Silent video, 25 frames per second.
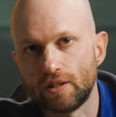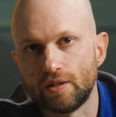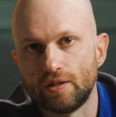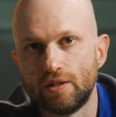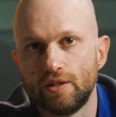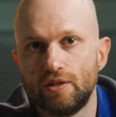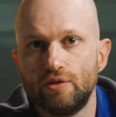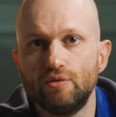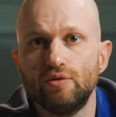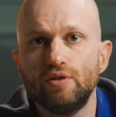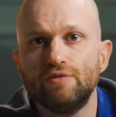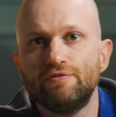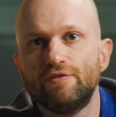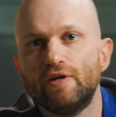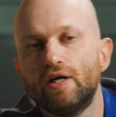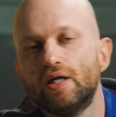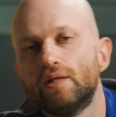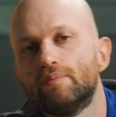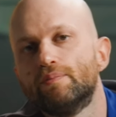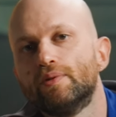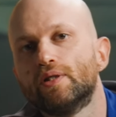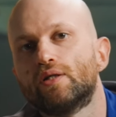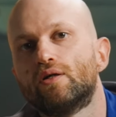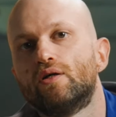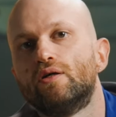In the
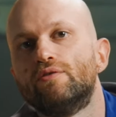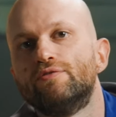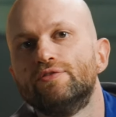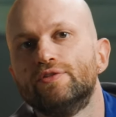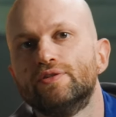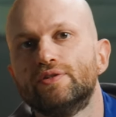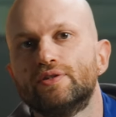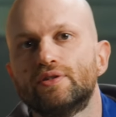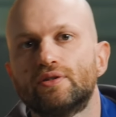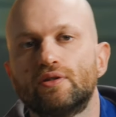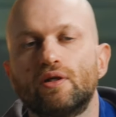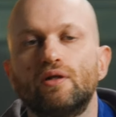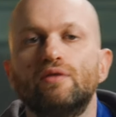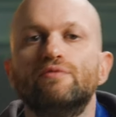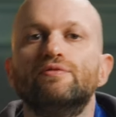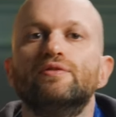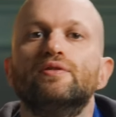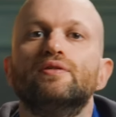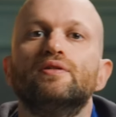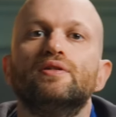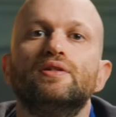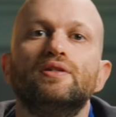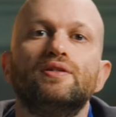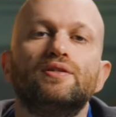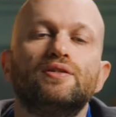unified back office,
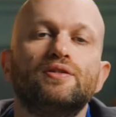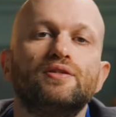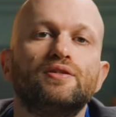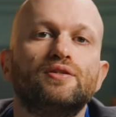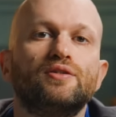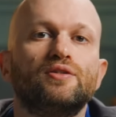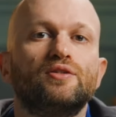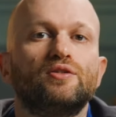solving this is